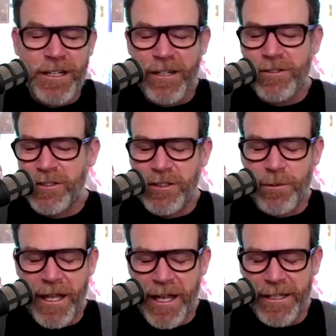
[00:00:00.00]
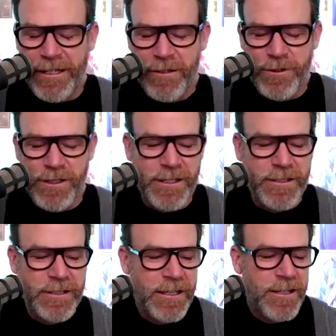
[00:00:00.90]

I yelled Shabang and that was it.